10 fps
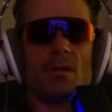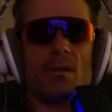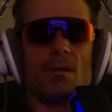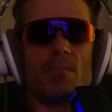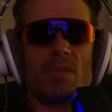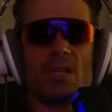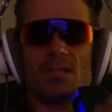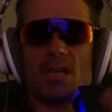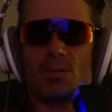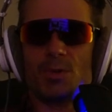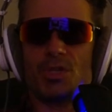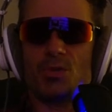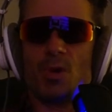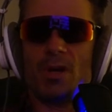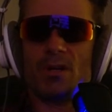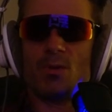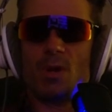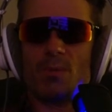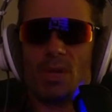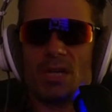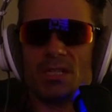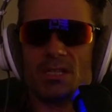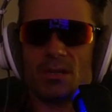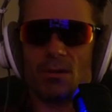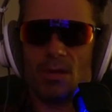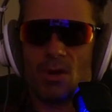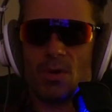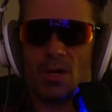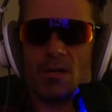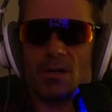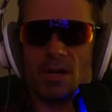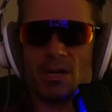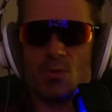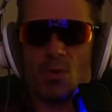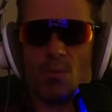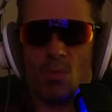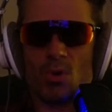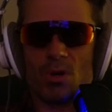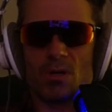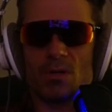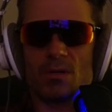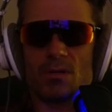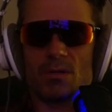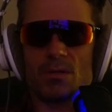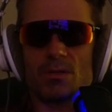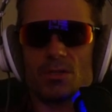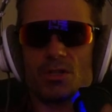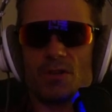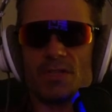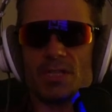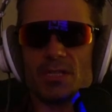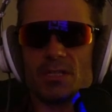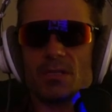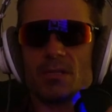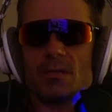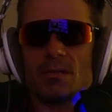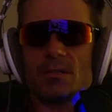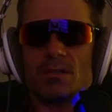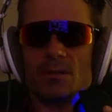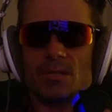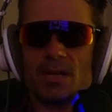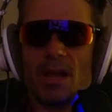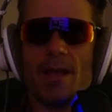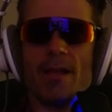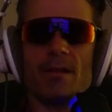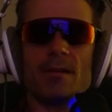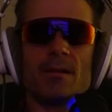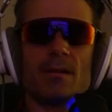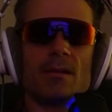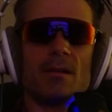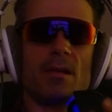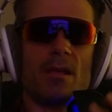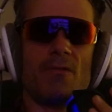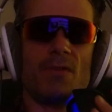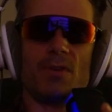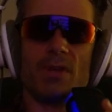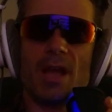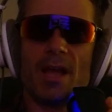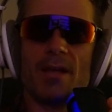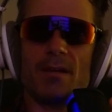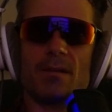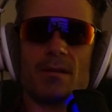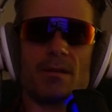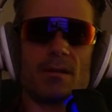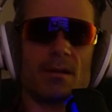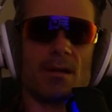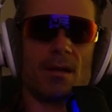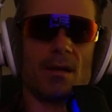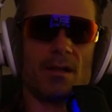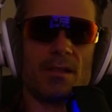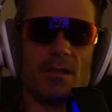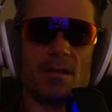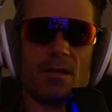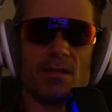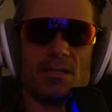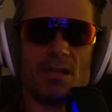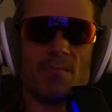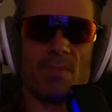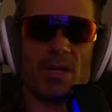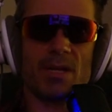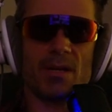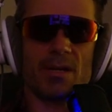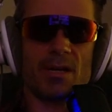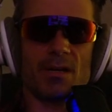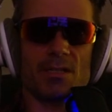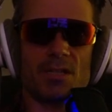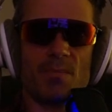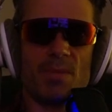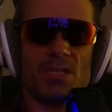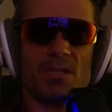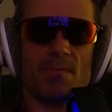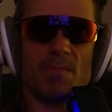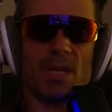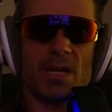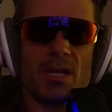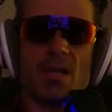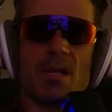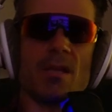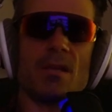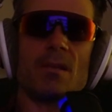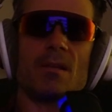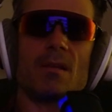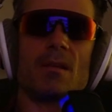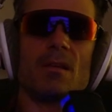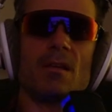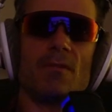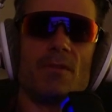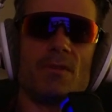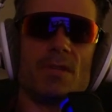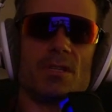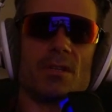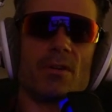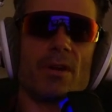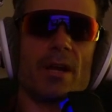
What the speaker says: Because that's what you want. You want prices to go lower, and you want more services. Don't deny it. If you deny it, I think you can send money on here. Send me some money if you disagree.